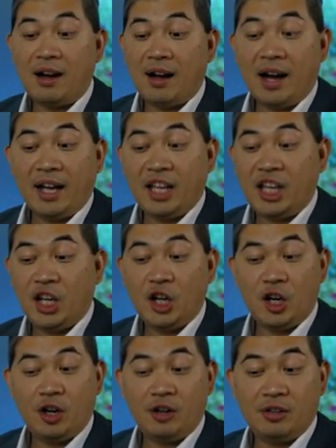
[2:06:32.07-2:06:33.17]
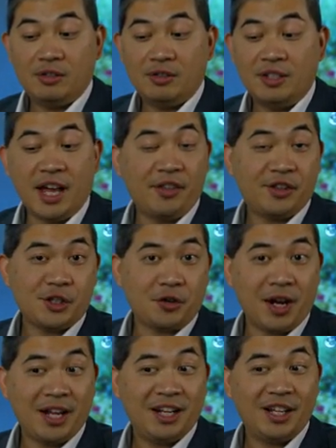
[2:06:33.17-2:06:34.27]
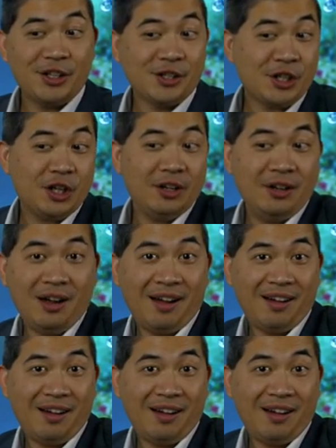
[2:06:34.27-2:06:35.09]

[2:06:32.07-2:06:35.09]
I hear Death Stranding is good,